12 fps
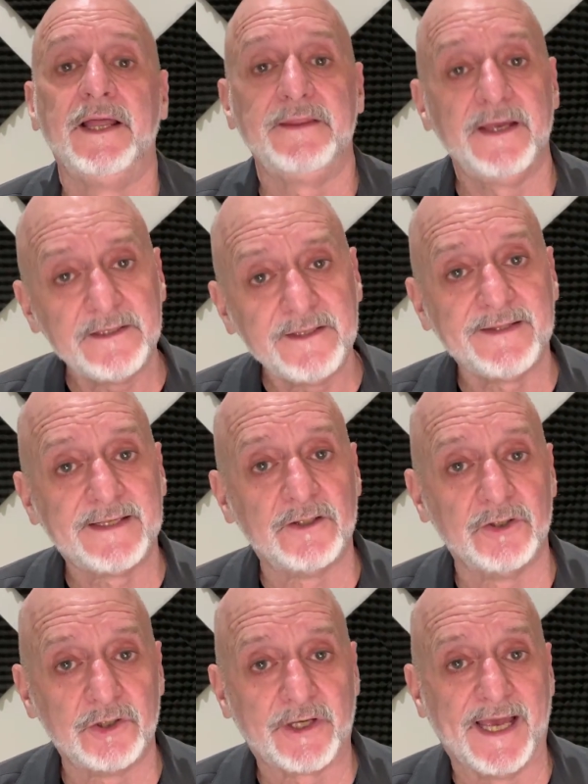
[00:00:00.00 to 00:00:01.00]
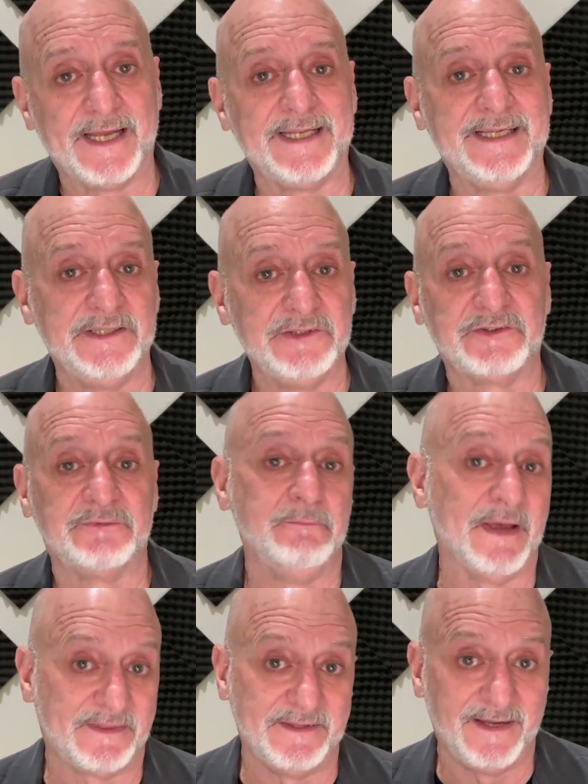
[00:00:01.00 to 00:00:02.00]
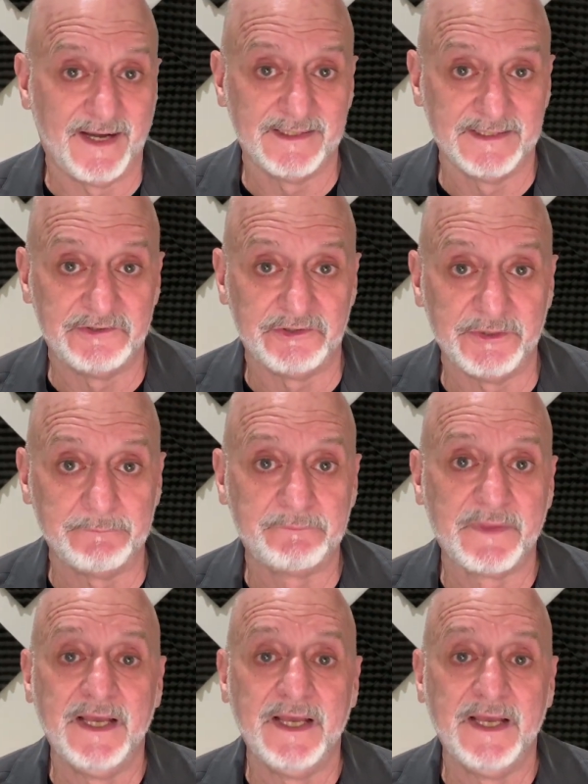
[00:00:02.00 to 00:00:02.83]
The other thing to look at is methodology.